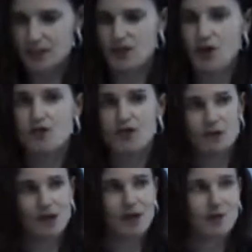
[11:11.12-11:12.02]
So
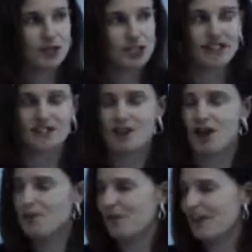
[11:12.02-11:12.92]
hopefully we'll get more chance to
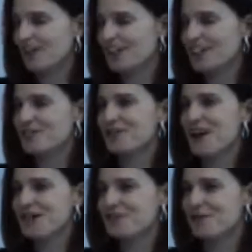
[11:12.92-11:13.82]
uh,
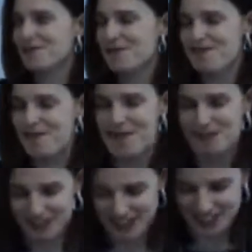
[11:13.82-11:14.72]
interact with the RHIVA
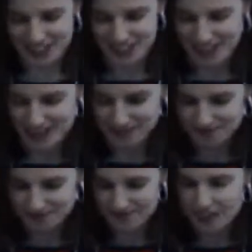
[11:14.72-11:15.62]
members here today.
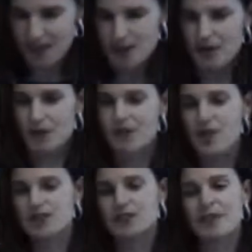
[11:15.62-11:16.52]
But we've
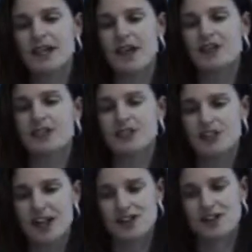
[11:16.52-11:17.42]
also made other
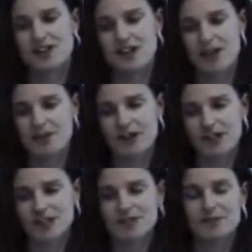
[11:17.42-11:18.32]
international
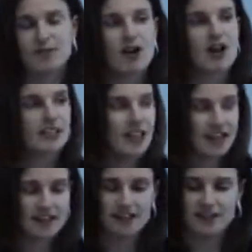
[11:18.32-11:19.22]
collaborations beyond
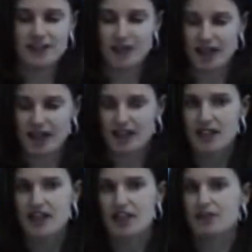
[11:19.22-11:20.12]
Canada and the UK
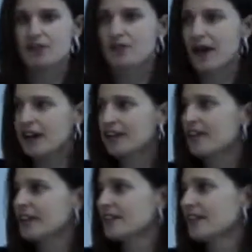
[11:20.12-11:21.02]
through
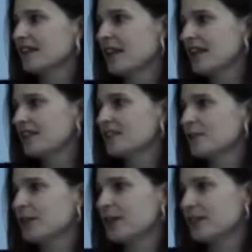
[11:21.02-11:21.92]
recognizing again the
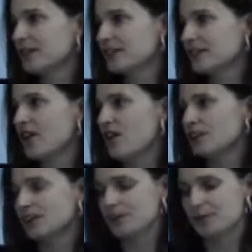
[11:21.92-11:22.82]
similarities that
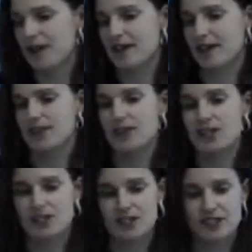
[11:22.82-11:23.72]
also span other
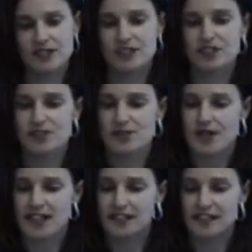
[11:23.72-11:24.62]
countries such as the
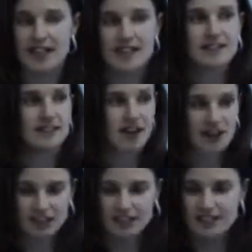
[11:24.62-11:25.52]
United States and
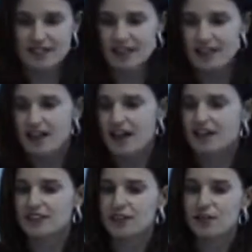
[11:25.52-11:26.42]
Ireland.
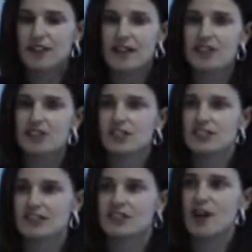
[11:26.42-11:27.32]
Uh, so we actually
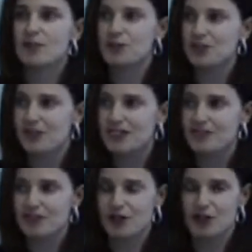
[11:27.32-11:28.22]
see the opportunity
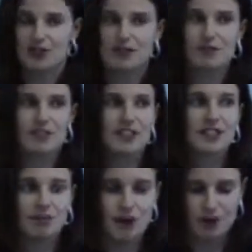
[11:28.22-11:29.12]
for Kirk to really
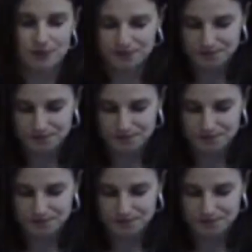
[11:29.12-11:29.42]
grow.